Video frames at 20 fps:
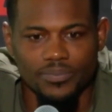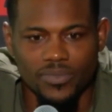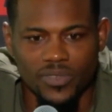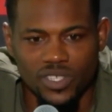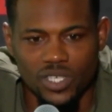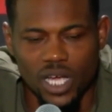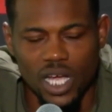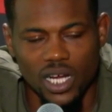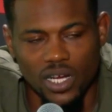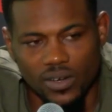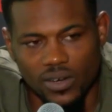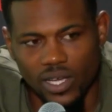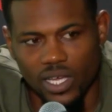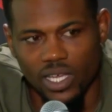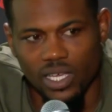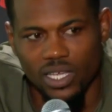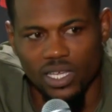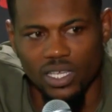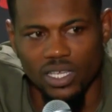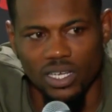
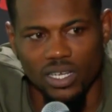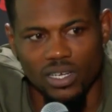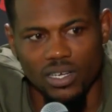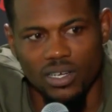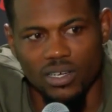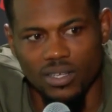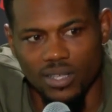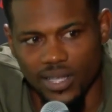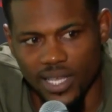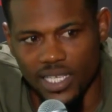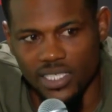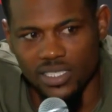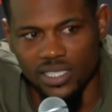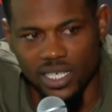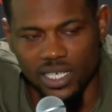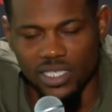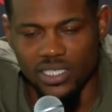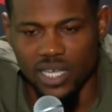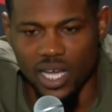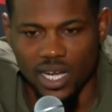Jacare, you know,
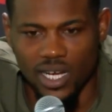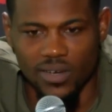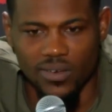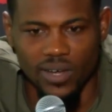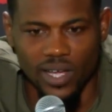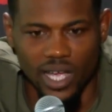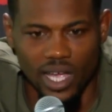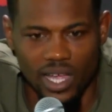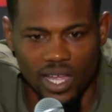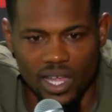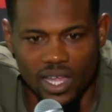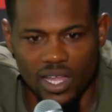legendary Jacare.